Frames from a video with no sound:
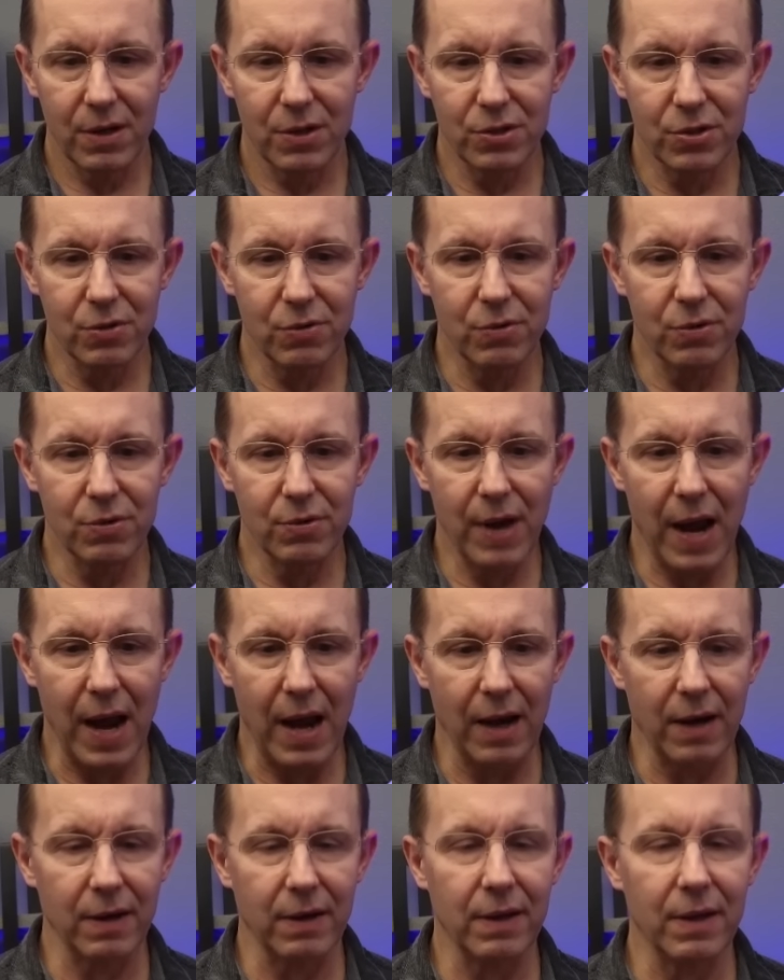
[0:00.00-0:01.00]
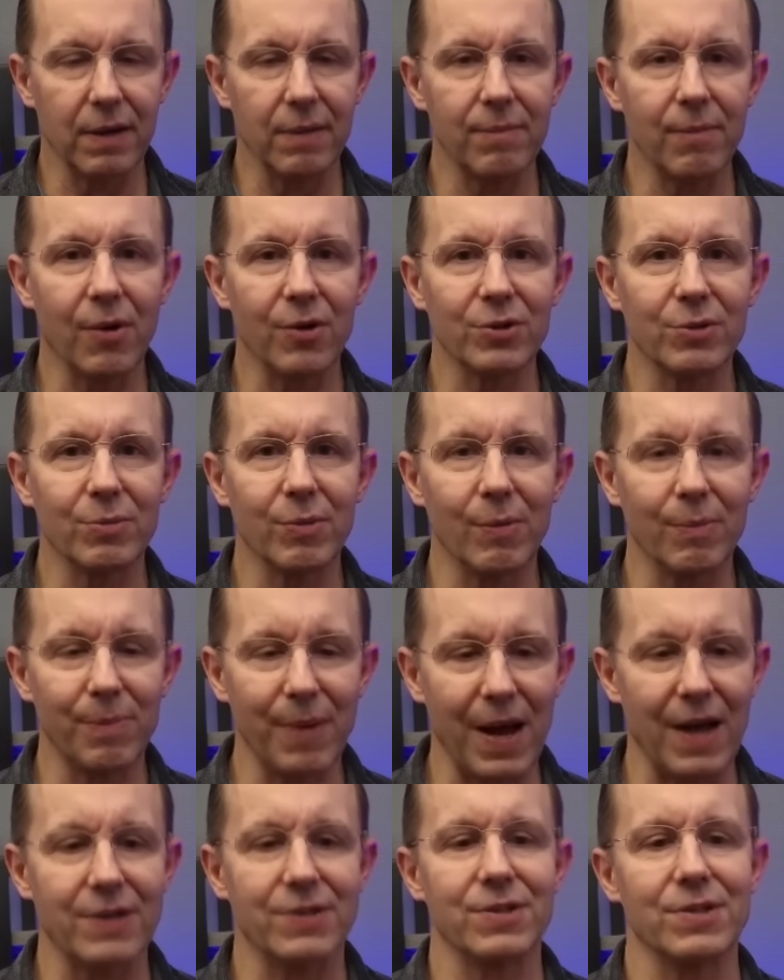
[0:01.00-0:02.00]
due to handling multiple
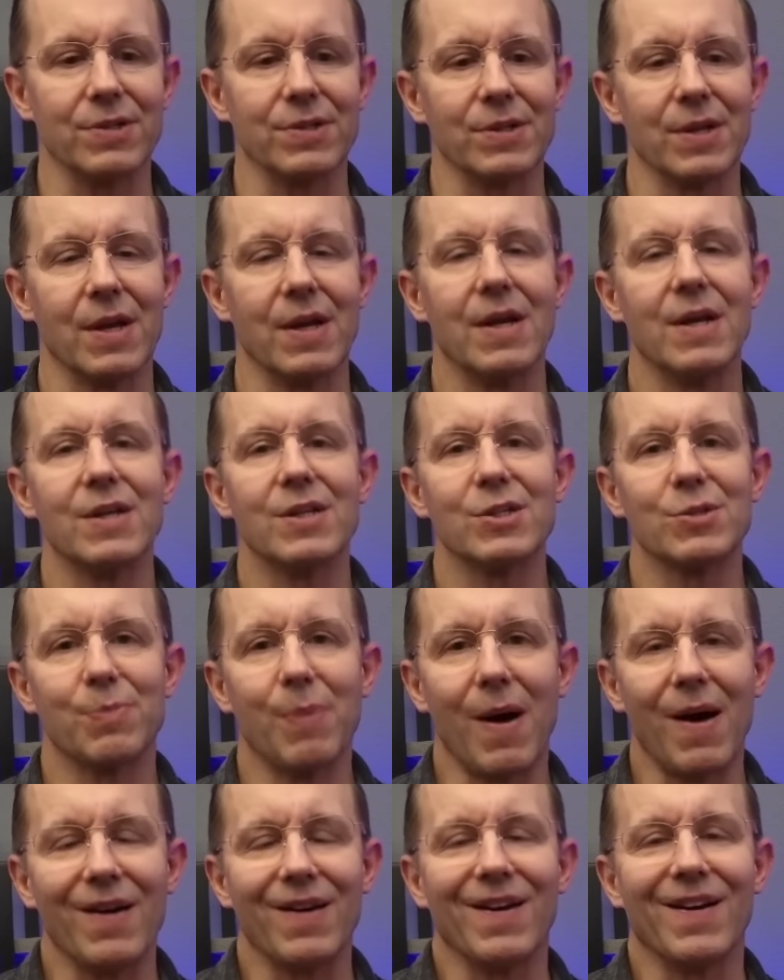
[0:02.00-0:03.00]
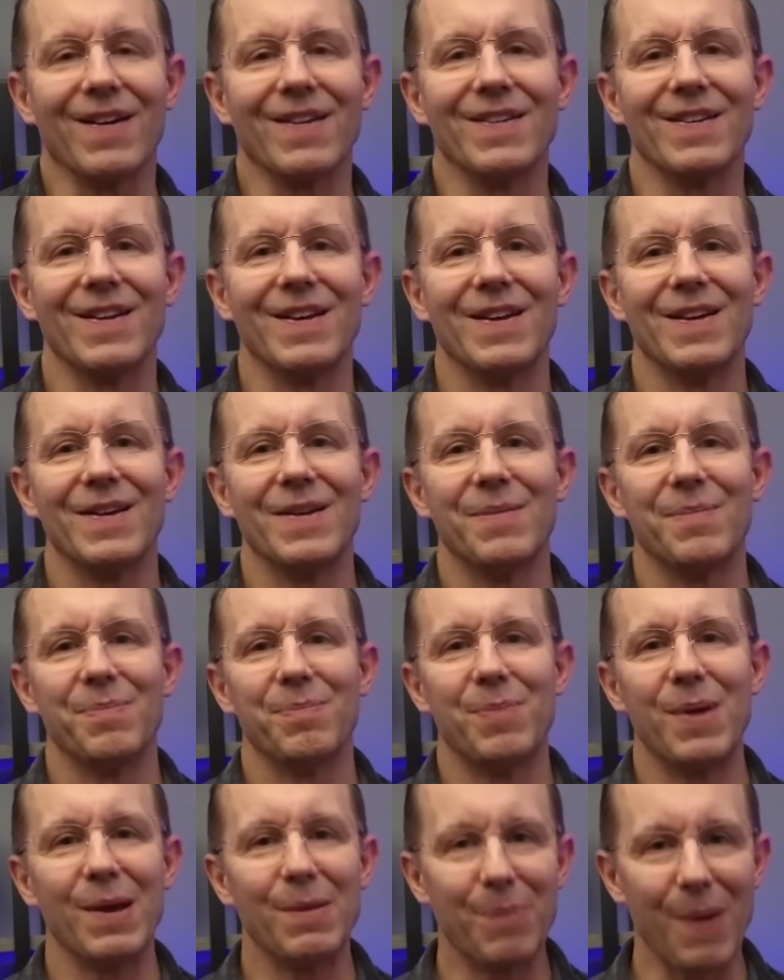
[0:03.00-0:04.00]
batches. Spot on.
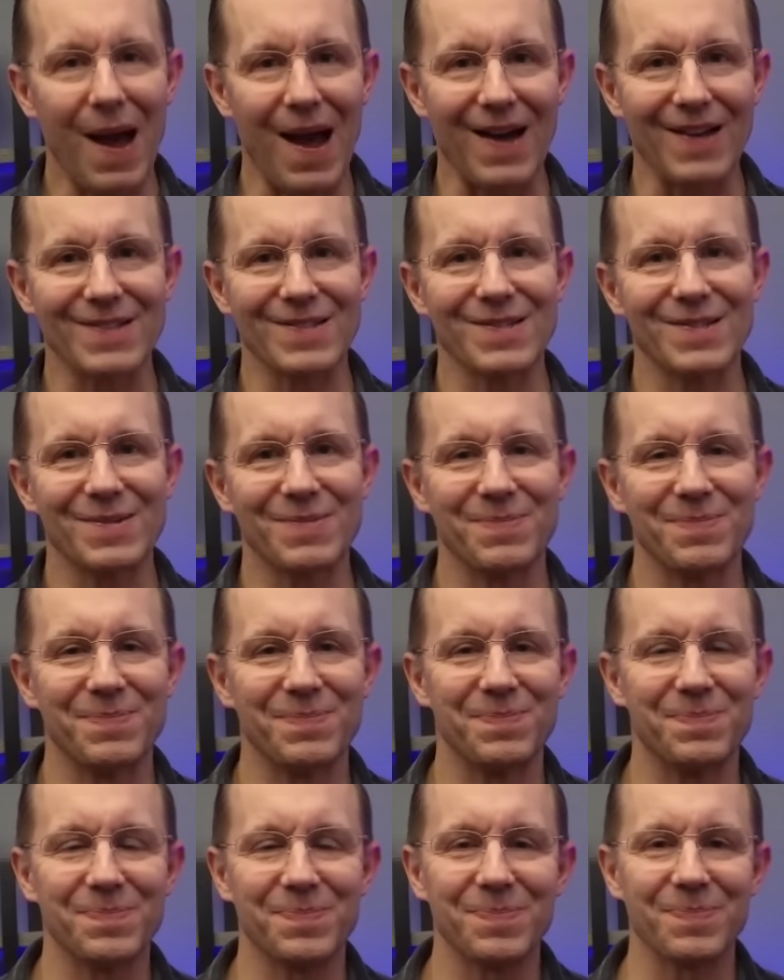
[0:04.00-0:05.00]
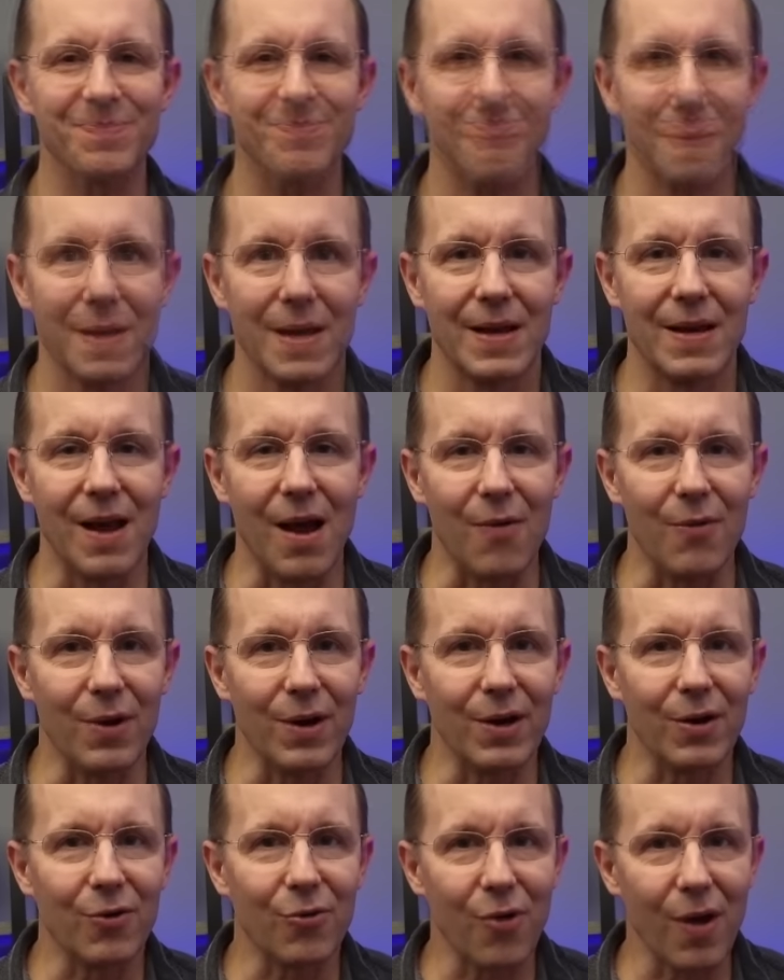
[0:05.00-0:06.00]
Big pass. Now, an
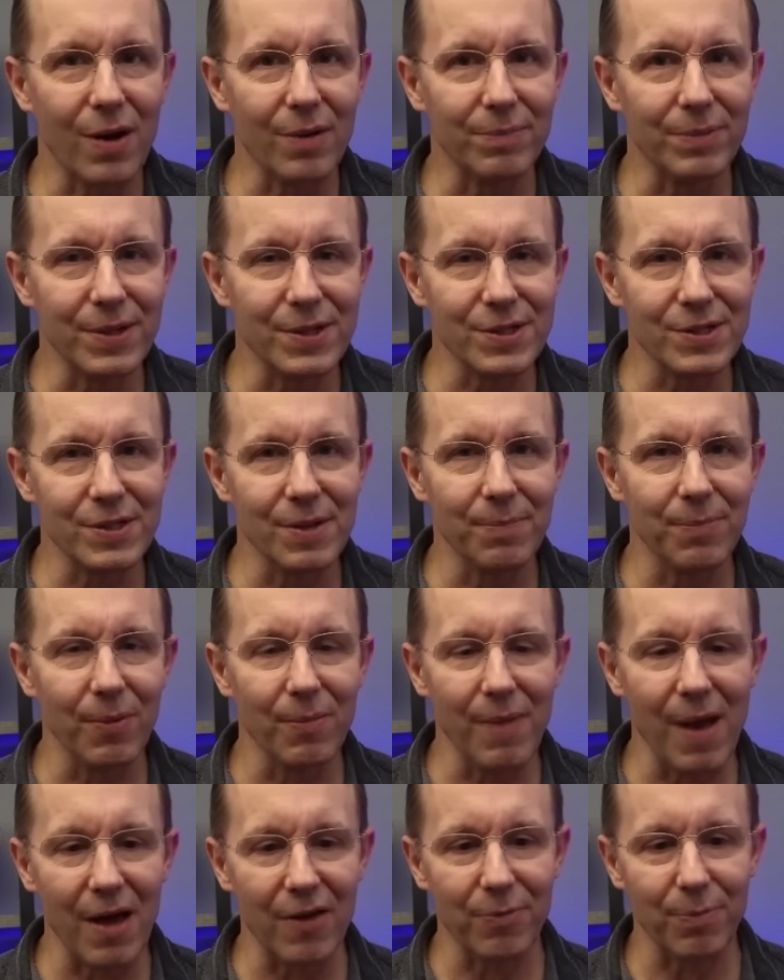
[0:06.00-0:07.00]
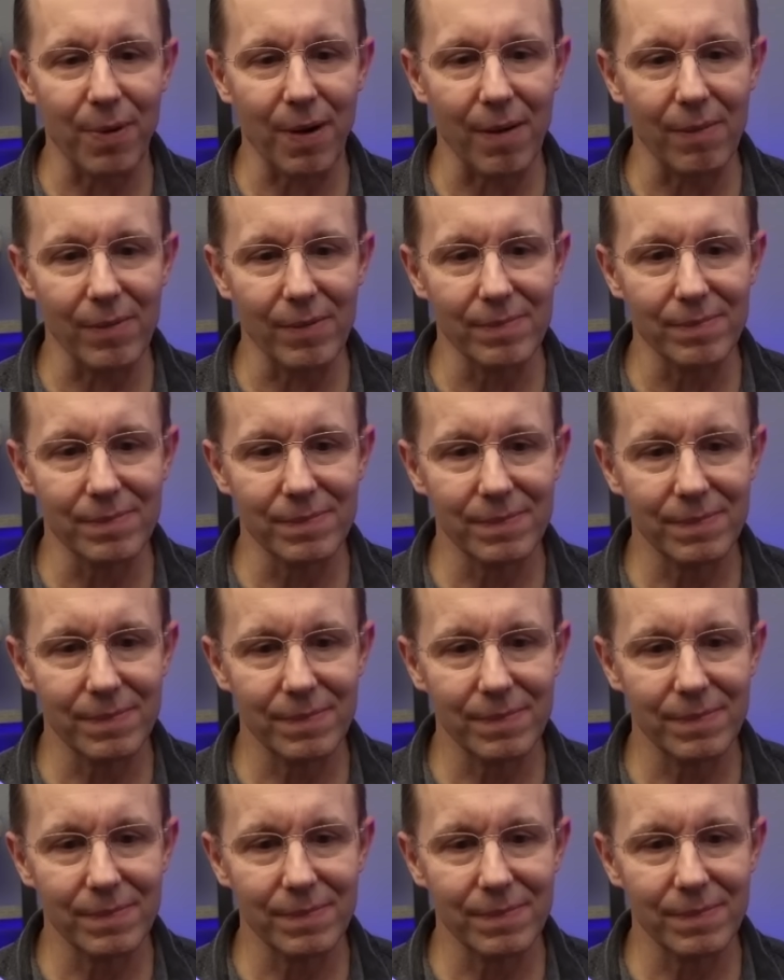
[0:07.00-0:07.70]
incredibly simple math problem.